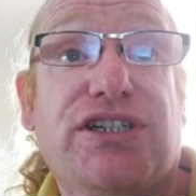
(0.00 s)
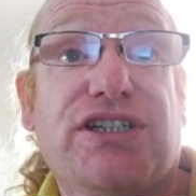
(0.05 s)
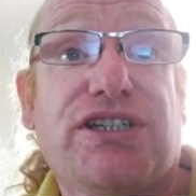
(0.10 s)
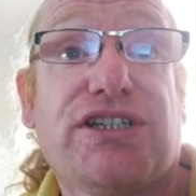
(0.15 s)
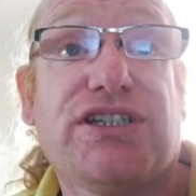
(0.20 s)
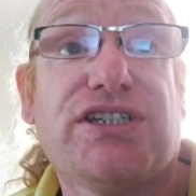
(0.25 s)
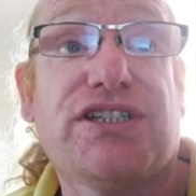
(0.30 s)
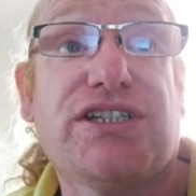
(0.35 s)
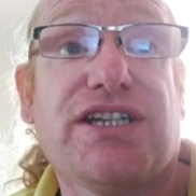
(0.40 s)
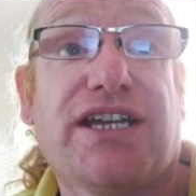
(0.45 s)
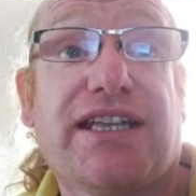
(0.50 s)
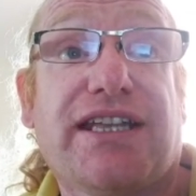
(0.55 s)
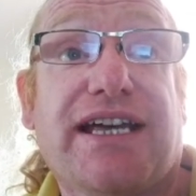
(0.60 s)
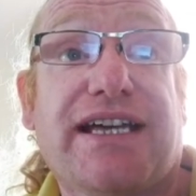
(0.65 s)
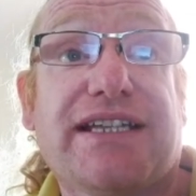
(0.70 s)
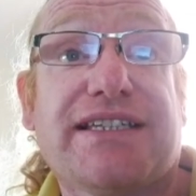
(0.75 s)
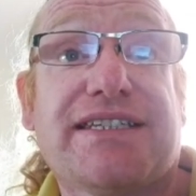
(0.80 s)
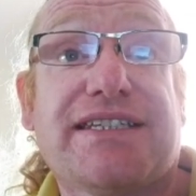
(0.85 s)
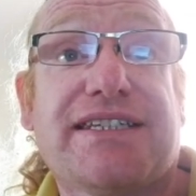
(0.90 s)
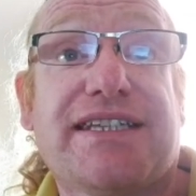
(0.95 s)
So
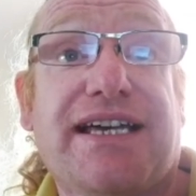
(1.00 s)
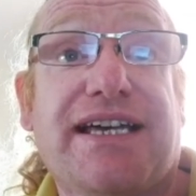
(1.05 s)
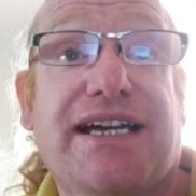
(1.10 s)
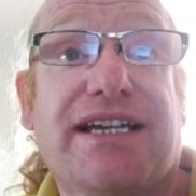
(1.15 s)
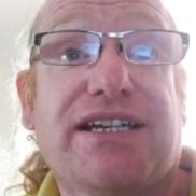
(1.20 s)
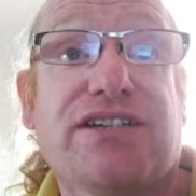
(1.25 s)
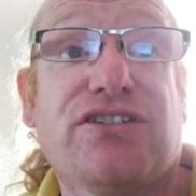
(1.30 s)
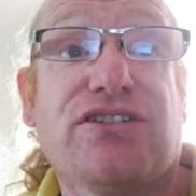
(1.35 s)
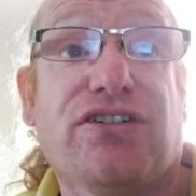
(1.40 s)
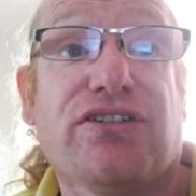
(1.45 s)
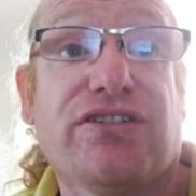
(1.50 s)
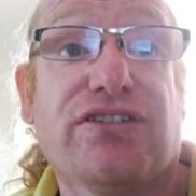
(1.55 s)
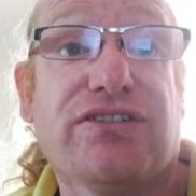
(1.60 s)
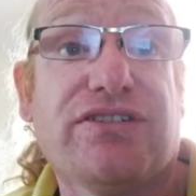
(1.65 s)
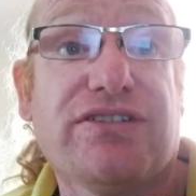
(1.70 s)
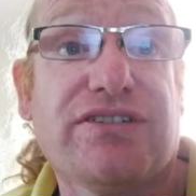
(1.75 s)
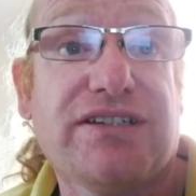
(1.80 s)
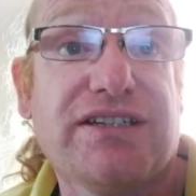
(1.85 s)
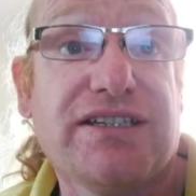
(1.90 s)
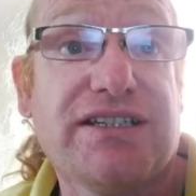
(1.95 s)
that's that done.
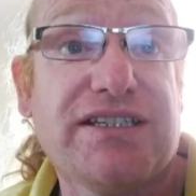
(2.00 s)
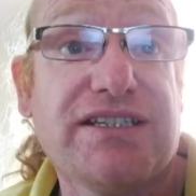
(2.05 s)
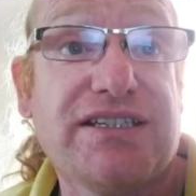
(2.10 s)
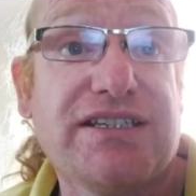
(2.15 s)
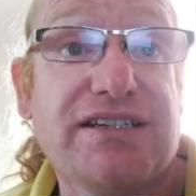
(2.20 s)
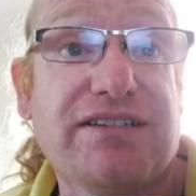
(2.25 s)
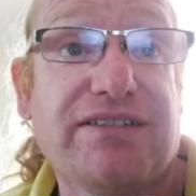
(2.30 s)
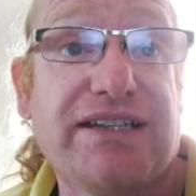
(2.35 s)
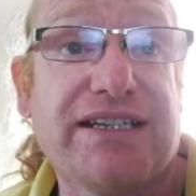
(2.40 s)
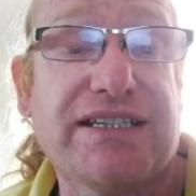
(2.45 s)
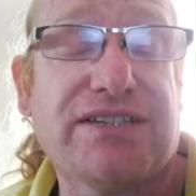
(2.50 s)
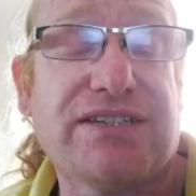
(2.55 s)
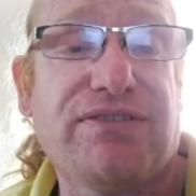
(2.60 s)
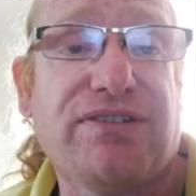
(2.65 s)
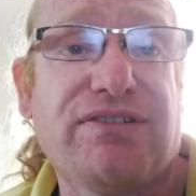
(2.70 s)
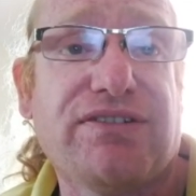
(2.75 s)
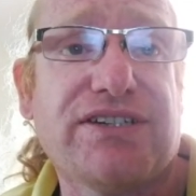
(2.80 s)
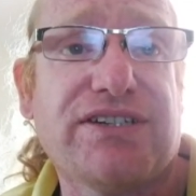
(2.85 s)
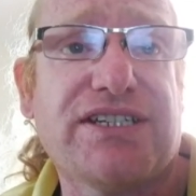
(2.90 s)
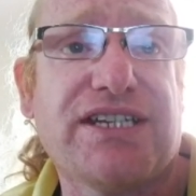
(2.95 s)
So it'll ask if I
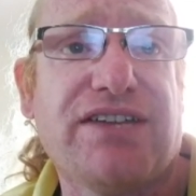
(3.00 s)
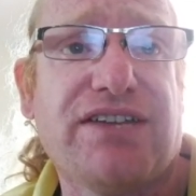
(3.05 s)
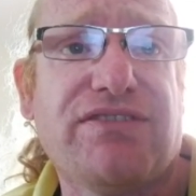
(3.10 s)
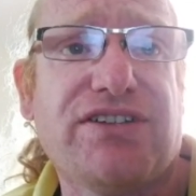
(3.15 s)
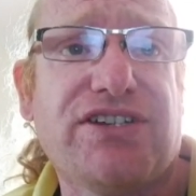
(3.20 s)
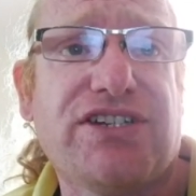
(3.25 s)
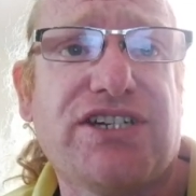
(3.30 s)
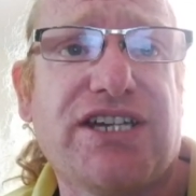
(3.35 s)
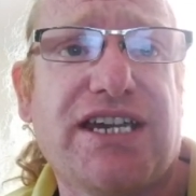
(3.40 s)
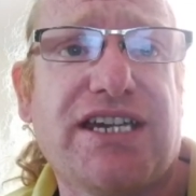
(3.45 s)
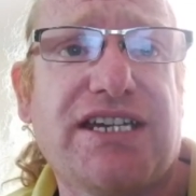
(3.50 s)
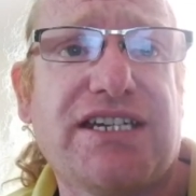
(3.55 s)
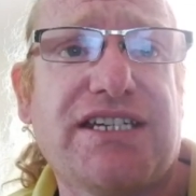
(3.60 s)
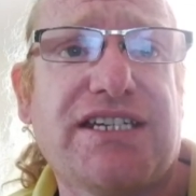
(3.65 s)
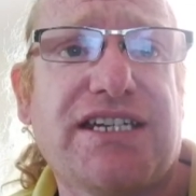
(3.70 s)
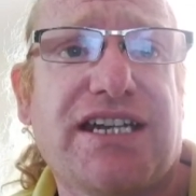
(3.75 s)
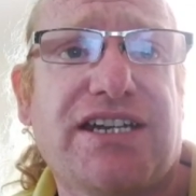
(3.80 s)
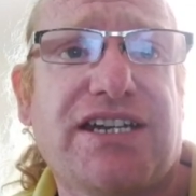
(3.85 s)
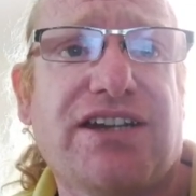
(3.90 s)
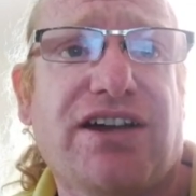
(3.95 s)
want to save the
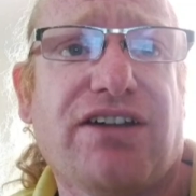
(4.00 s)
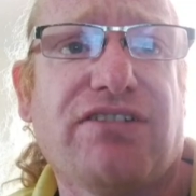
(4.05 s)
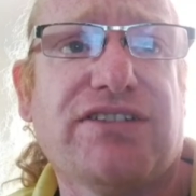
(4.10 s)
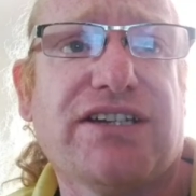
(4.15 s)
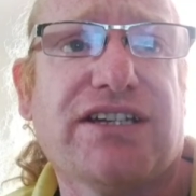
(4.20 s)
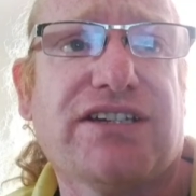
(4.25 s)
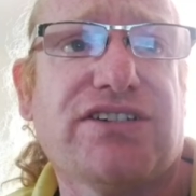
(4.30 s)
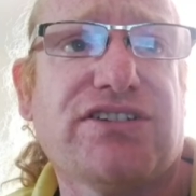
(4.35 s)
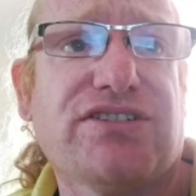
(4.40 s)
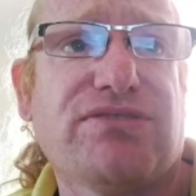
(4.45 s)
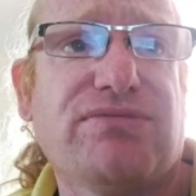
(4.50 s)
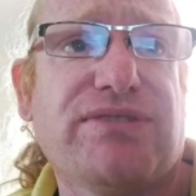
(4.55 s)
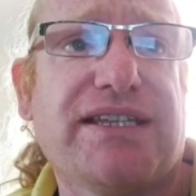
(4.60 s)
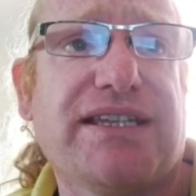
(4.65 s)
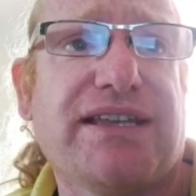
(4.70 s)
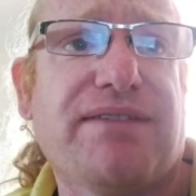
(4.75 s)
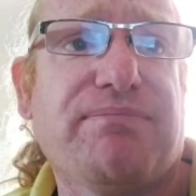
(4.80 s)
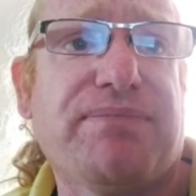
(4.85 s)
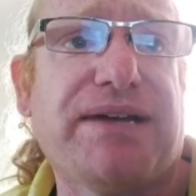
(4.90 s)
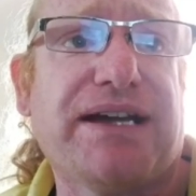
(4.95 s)
changes. I don't. I can just read
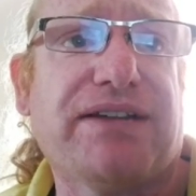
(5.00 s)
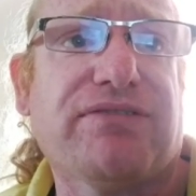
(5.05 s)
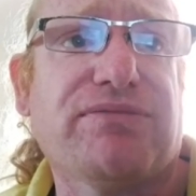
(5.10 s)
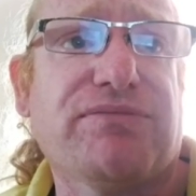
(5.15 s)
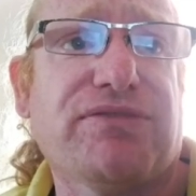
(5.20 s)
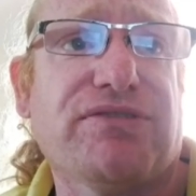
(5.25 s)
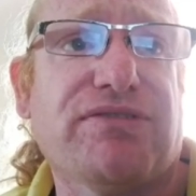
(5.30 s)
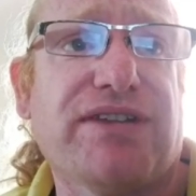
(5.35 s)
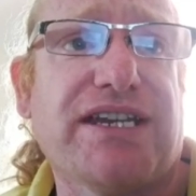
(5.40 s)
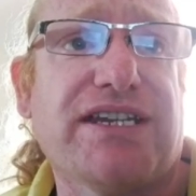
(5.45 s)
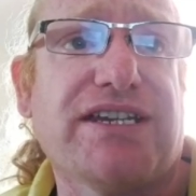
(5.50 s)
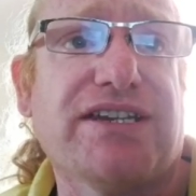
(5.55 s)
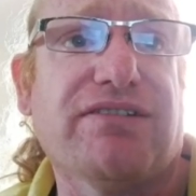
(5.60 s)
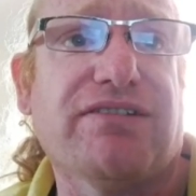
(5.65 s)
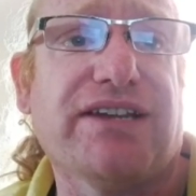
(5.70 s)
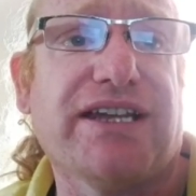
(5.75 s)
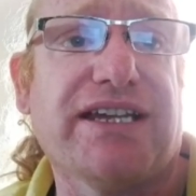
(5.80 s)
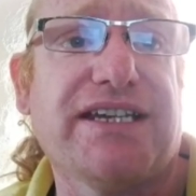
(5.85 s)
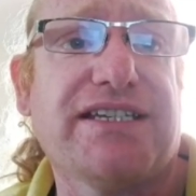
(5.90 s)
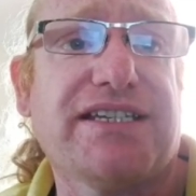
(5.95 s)
them back from the radio
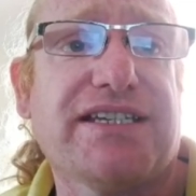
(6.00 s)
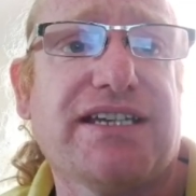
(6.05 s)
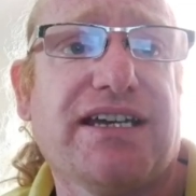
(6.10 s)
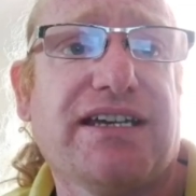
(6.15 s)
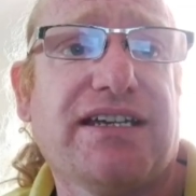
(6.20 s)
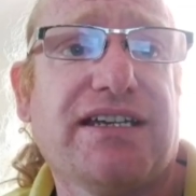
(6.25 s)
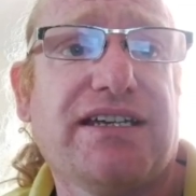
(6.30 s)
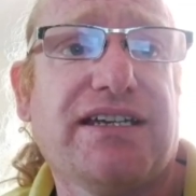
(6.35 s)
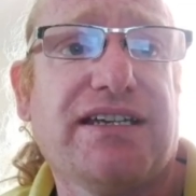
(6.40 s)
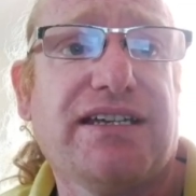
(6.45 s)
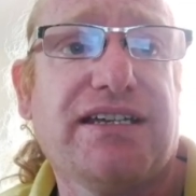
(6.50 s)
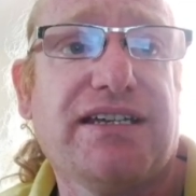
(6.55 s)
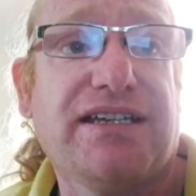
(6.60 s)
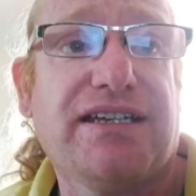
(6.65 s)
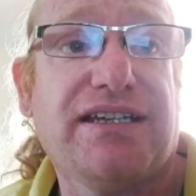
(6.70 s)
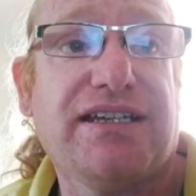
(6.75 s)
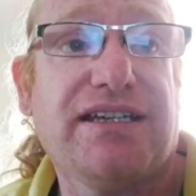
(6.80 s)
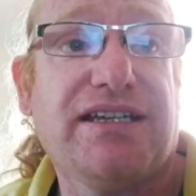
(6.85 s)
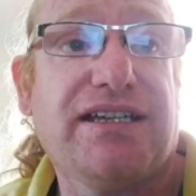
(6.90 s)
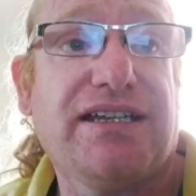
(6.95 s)
later.
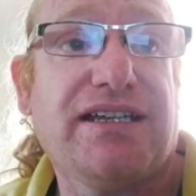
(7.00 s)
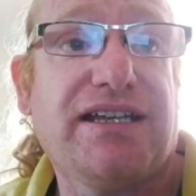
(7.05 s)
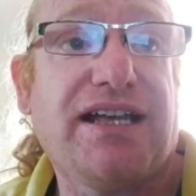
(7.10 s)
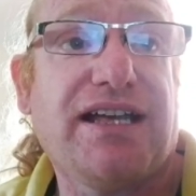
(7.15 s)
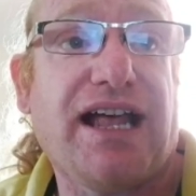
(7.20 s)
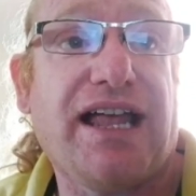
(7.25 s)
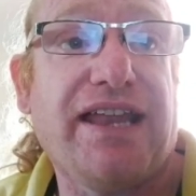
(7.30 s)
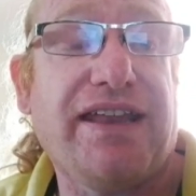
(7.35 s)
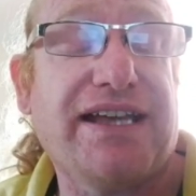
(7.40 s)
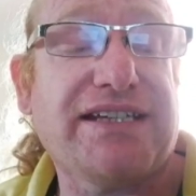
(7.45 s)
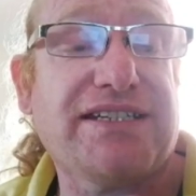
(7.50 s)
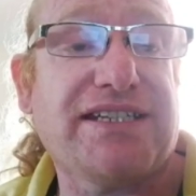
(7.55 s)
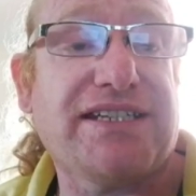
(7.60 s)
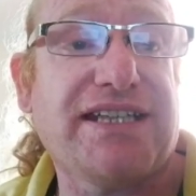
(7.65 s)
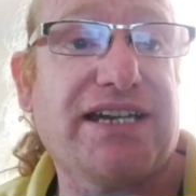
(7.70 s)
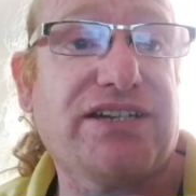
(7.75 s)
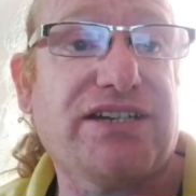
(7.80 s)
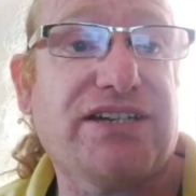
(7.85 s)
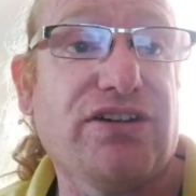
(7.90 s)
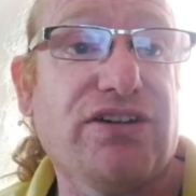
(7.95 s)
And that's
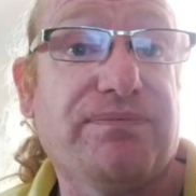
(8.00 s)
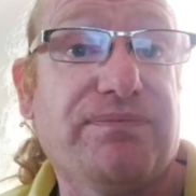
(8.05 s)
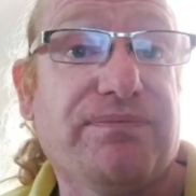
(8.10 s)
that done.